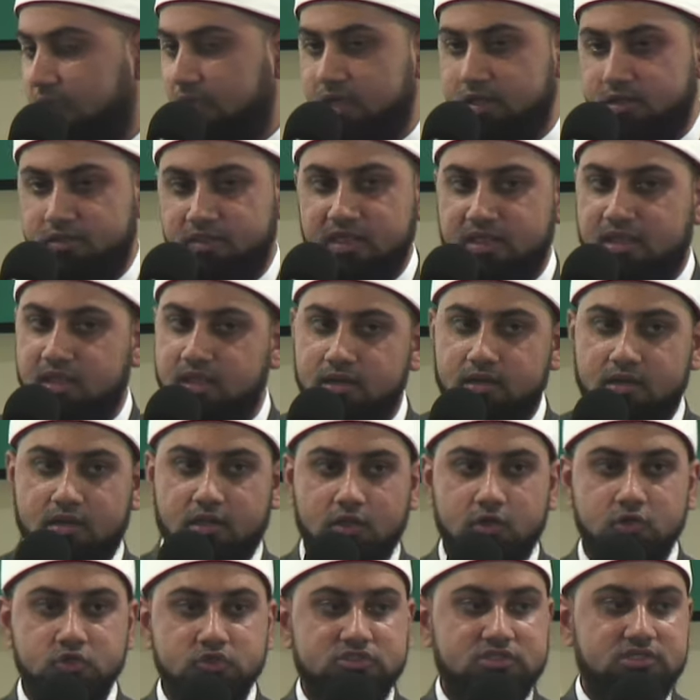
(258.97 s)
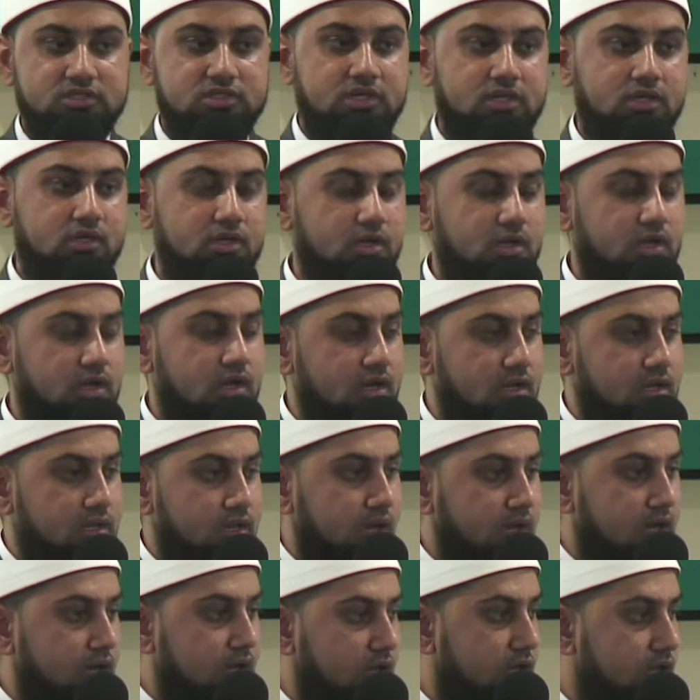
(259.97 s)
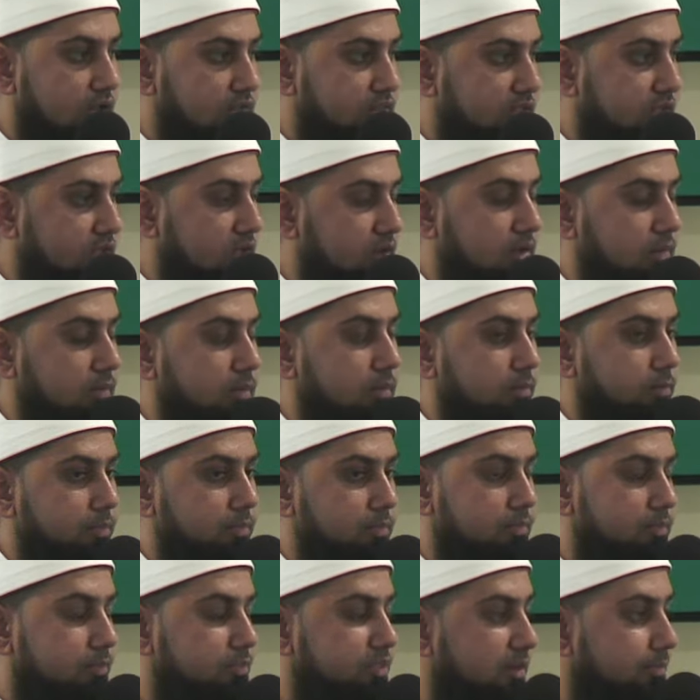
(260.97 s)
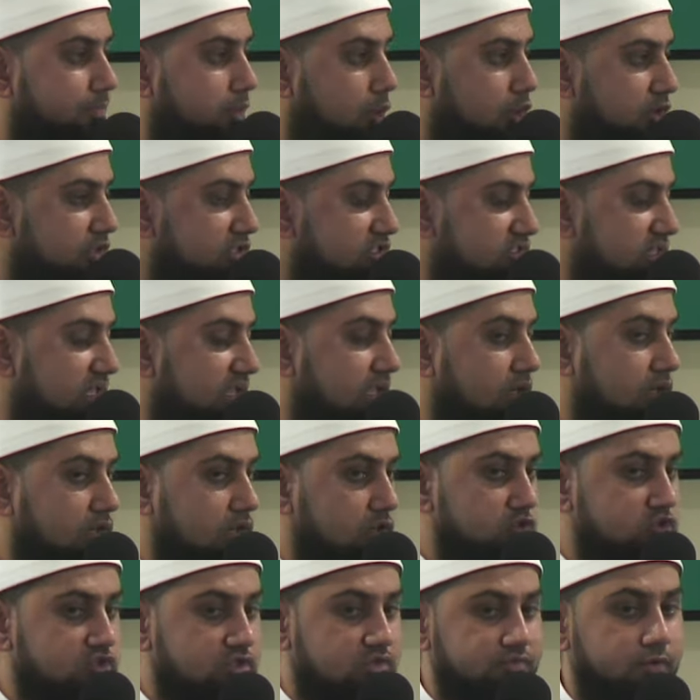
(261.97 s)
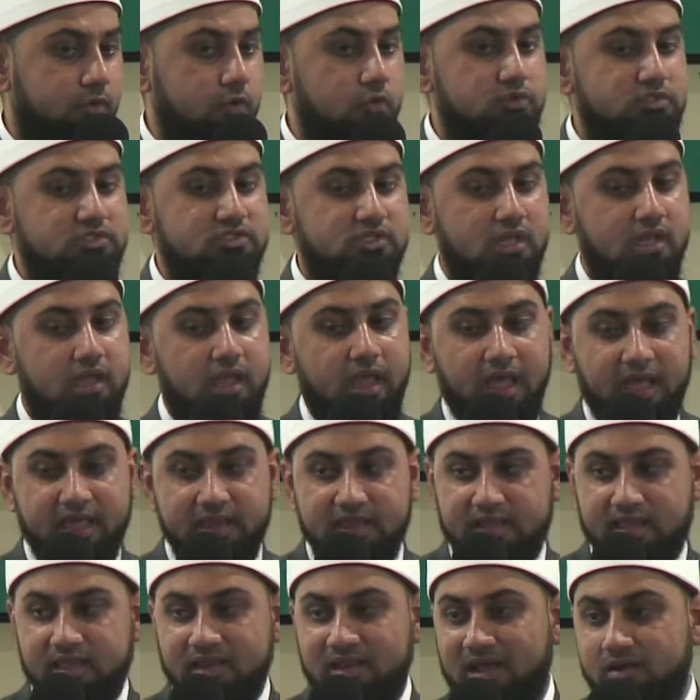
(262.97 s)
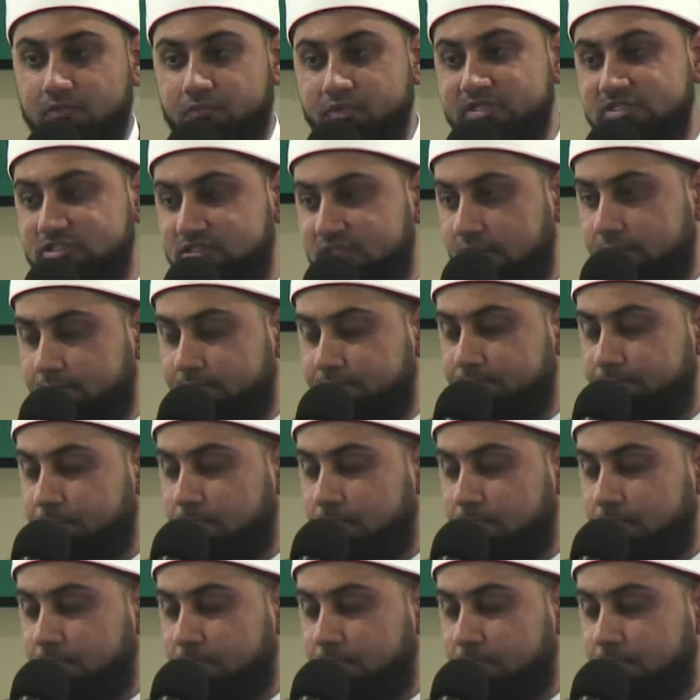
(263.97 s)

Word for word: They can close the, uh, the, the ports, they can close the roads, and it cannot reach them.